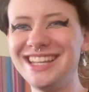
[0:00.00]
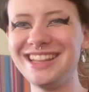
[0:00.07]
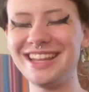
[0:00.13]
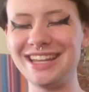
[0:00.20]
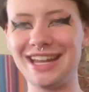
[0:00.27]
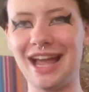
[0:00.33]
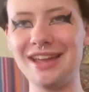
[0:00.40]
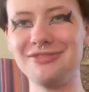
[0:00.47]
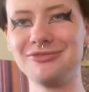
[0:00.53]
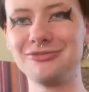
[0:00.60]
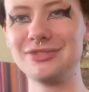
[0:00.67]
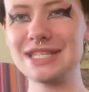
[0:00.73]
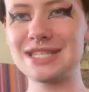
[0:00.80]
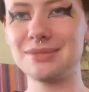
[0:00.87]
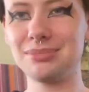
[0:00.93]
like I
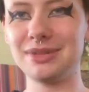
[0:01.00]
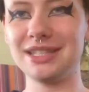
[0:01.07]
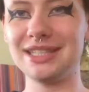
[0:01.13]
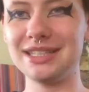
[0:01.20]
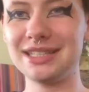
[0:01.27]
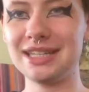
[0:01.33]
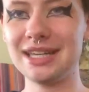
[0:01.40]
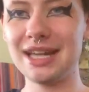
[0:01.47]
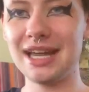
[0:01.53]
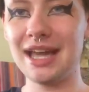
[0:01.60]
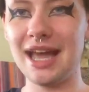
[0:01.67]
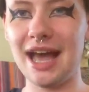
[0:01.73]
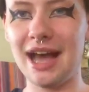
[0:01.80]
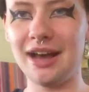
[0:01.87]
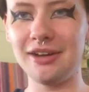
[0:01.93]
visibly
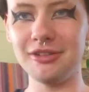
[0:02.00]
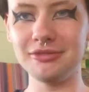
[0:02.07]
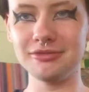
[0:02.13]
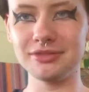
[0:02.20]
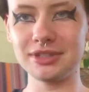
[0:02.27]
have